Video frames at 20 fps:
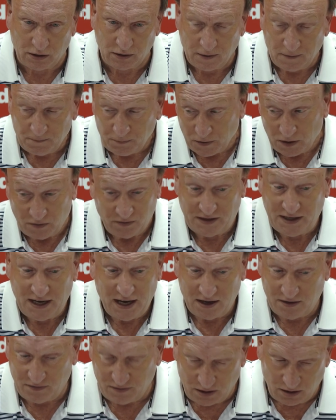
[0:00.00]
and
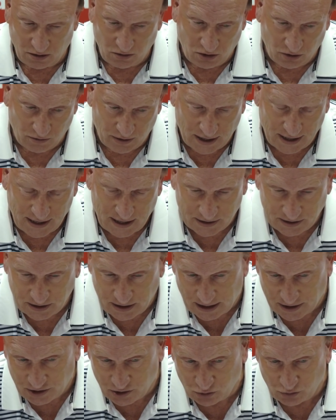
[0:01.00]
yeah all right
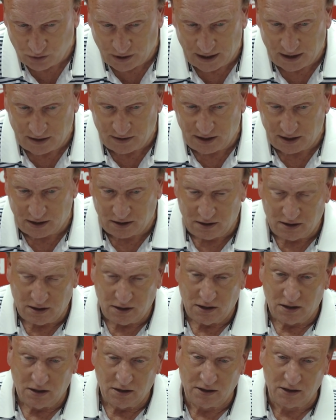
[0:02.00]
I, I do get the
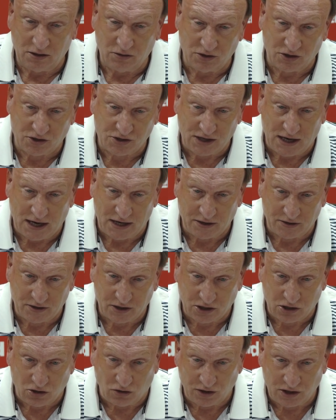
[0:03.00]
the other side of
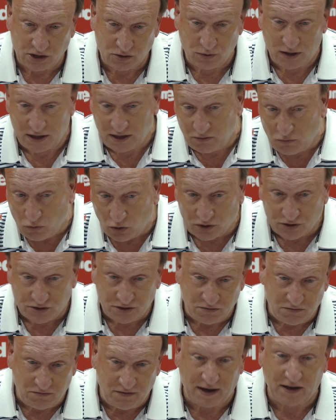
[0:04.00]
the coins where they want
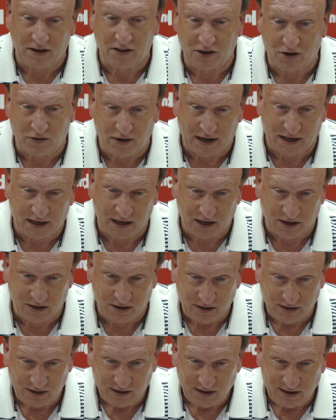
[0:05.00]
to vent their anger
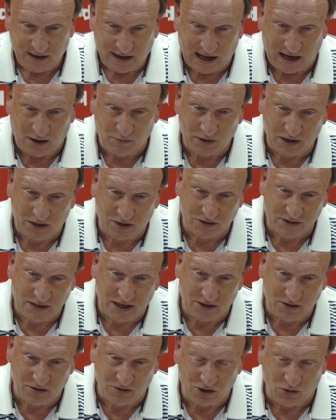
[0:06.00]
at me because
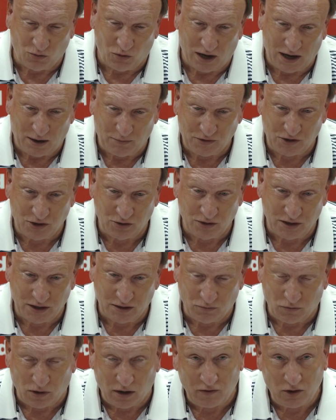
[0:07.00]
I don't know what I'm doing
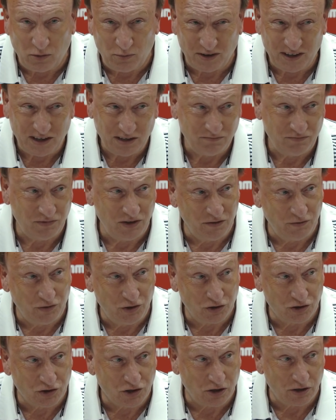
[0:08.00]
and what have But you've, you've
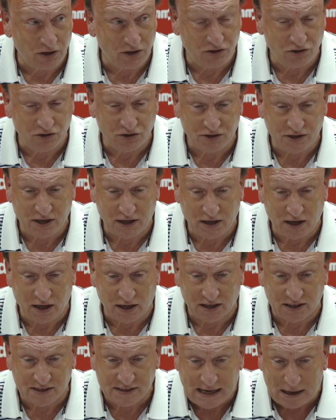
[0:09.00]
just got to just
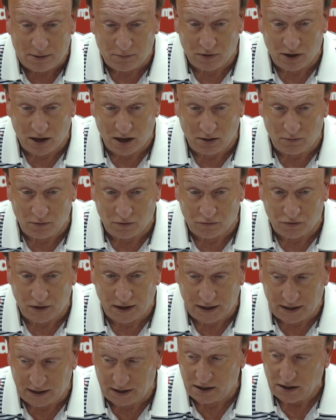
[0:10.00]
accept that, I'm
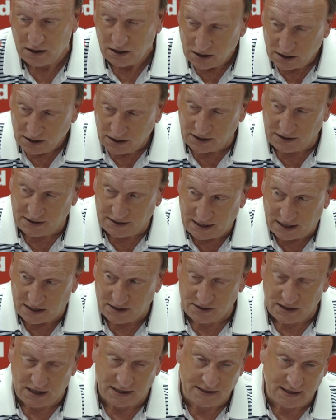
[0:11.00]
afraid. It, it
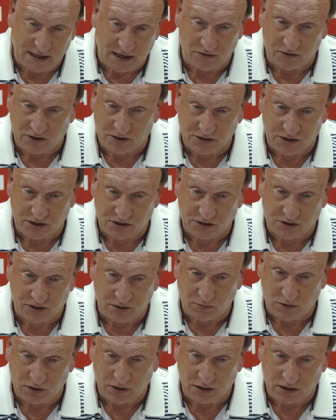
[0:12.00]
gets that out the
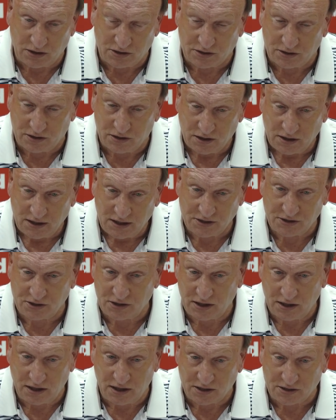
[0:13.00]
system and it's a, it's,
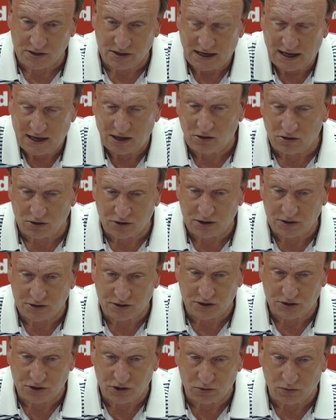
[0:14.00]
a, it's a healthy
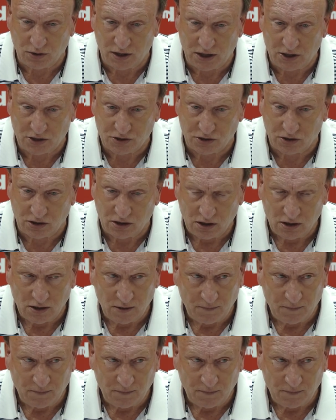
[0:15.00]
situation.